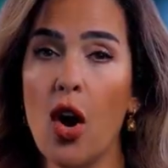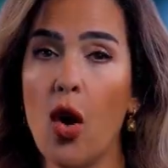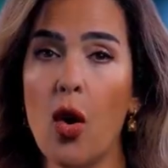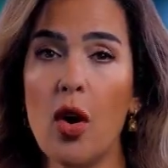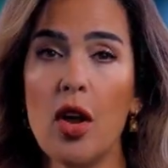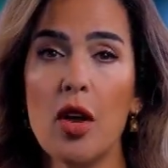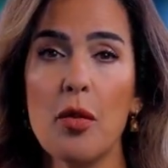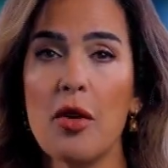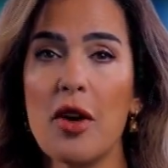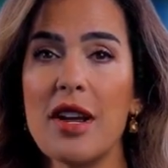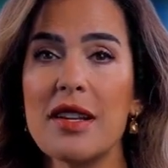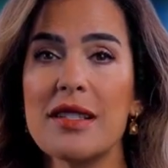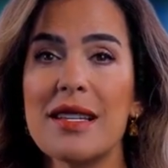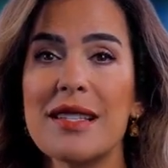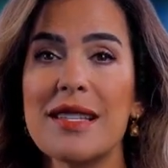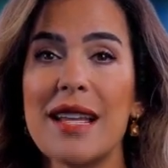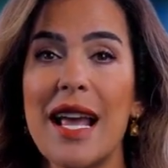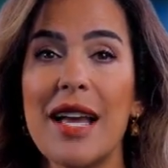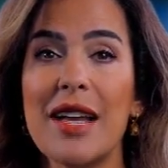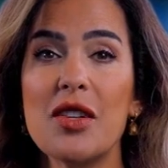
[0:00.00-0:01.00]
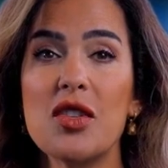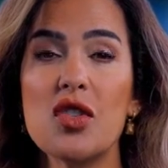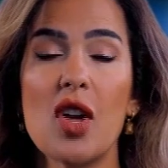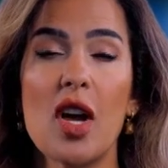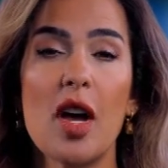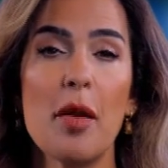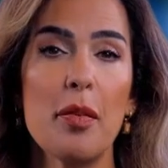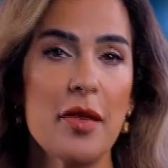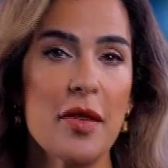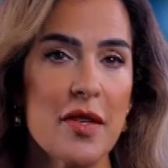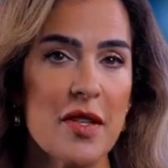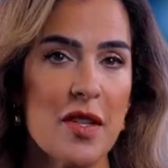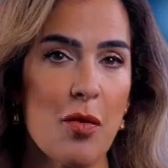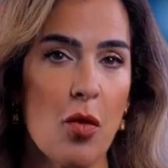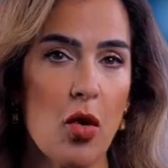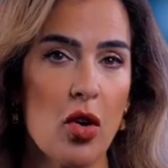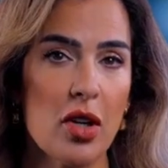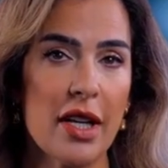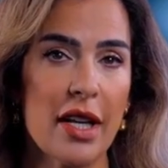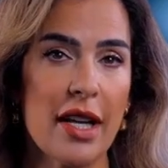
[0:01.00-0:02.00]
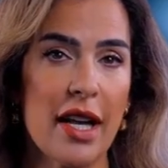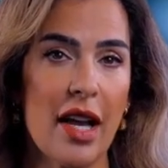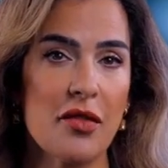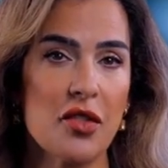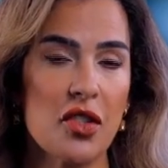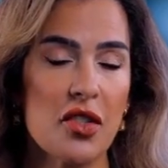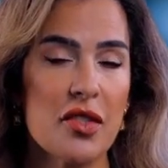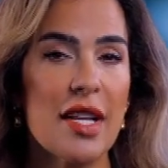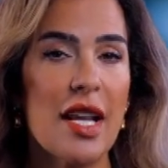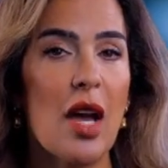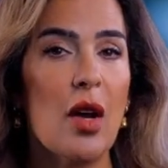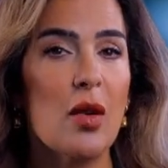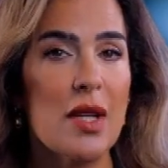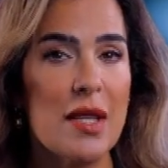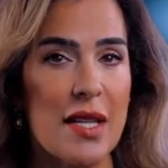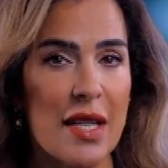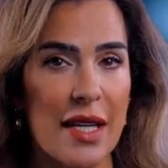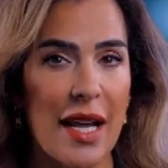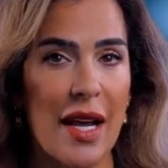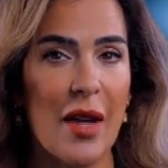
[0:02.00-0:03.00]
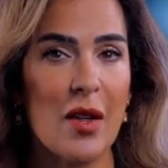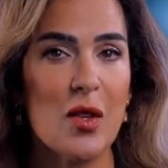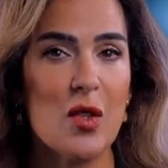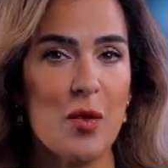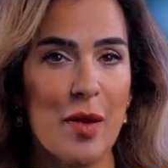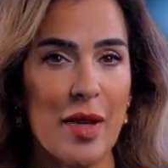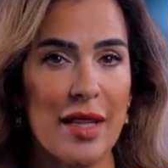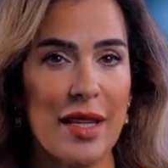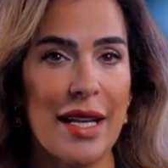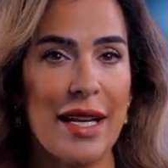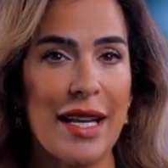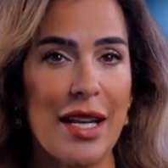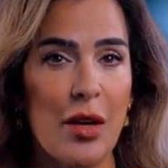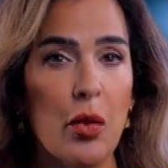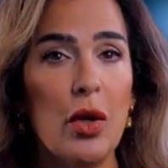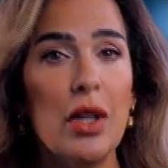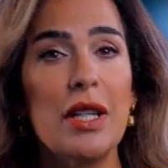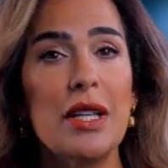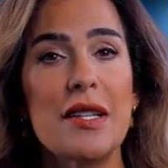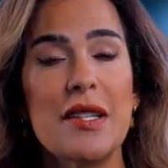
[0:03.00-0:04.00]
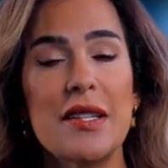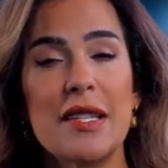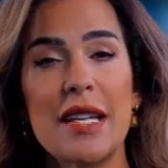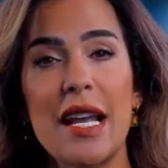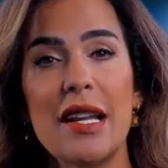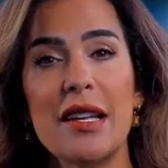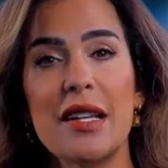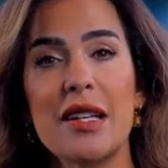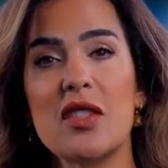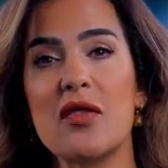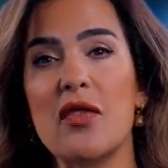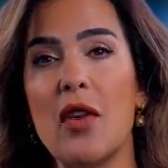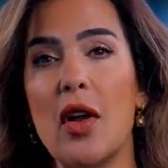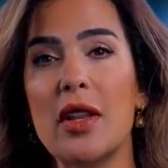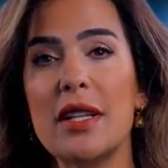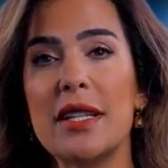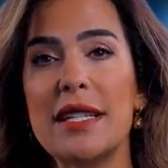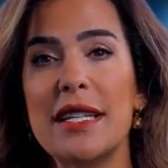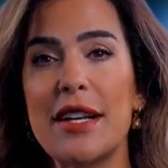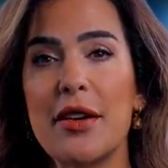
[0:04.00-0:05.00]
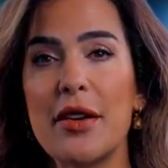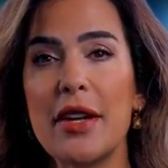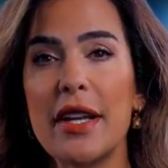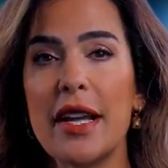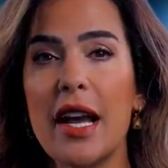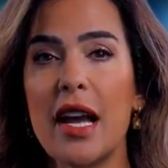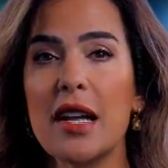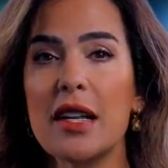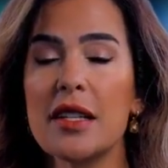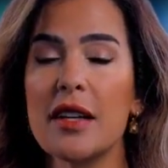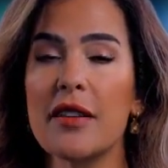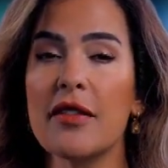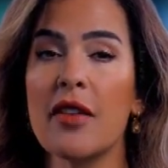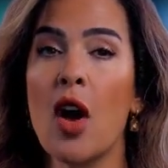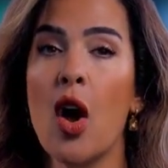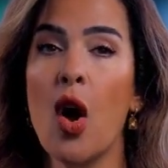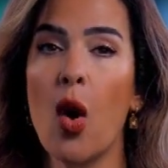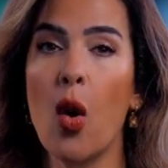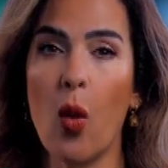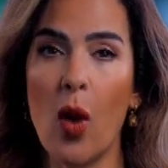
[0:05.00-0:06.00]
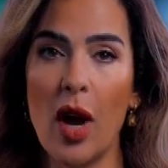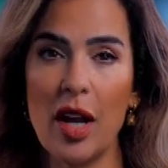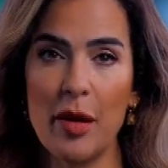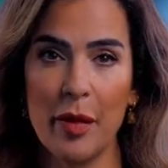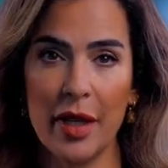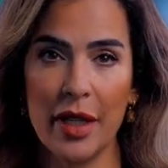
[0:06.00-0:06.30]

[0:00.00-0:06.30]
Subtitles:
Oil prices edged up this morning after Saudi's announcement that it will extend its voluntary cut of 1